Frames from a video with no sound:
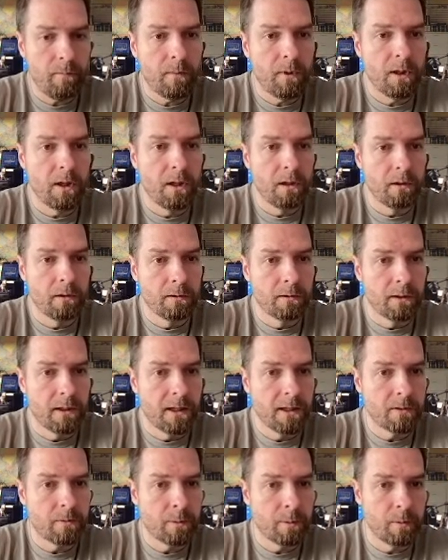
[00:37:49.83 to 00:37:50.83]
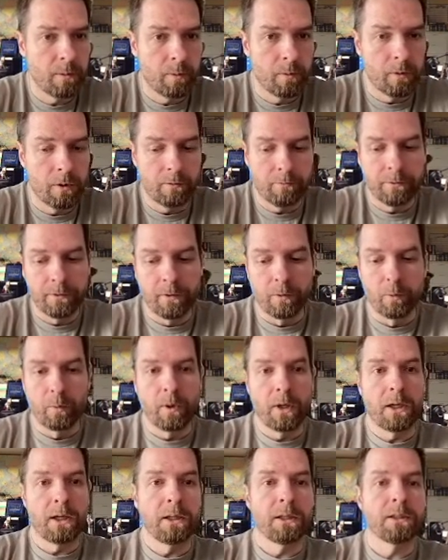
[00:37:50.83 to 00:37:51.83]
There, that's what we want for the
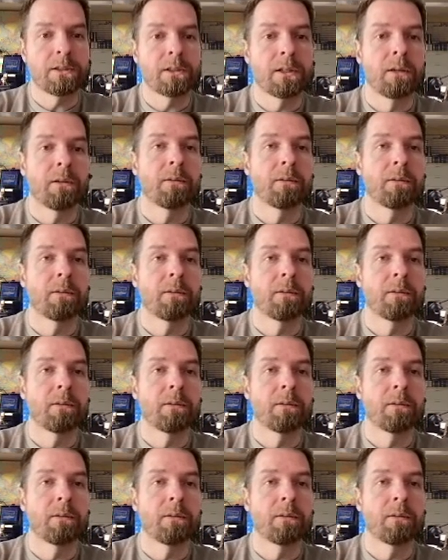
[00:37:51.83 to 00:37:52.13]
range.